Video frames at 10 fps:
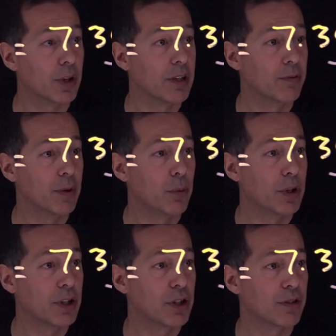If we were to
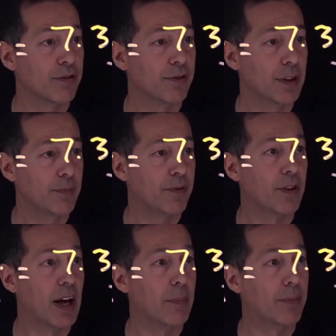just
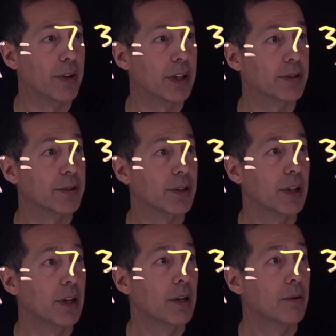flip-flop this,
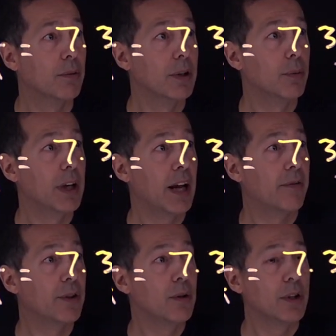we would have
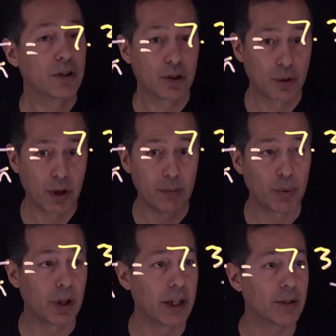the units in the right
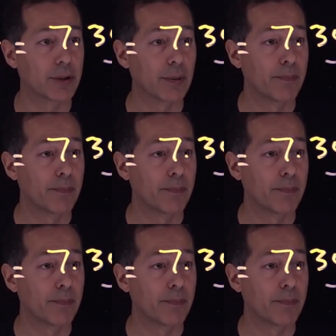place.